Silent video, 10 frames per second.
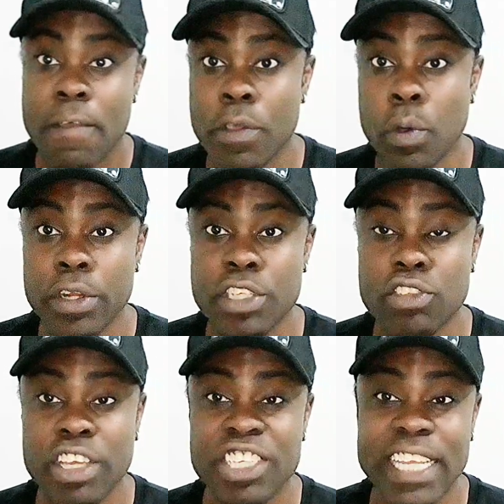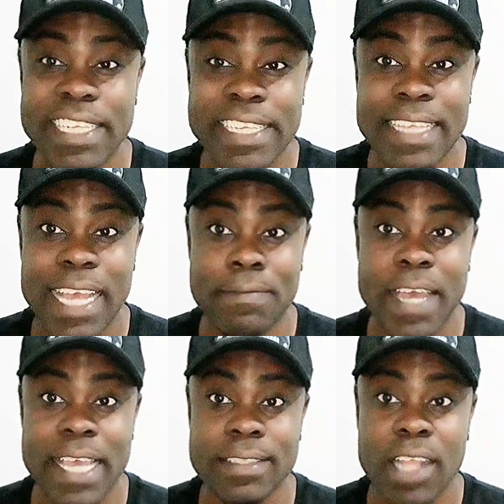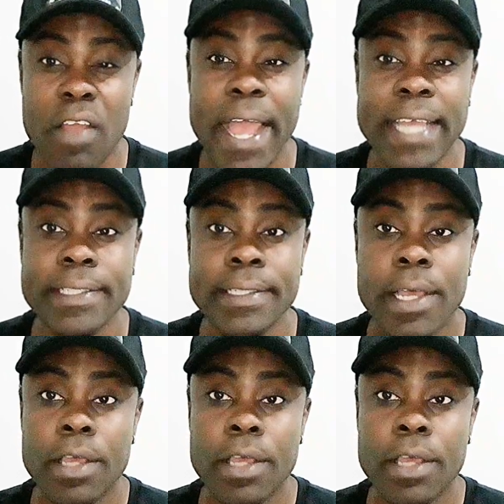Viewer discretion is advised, alright?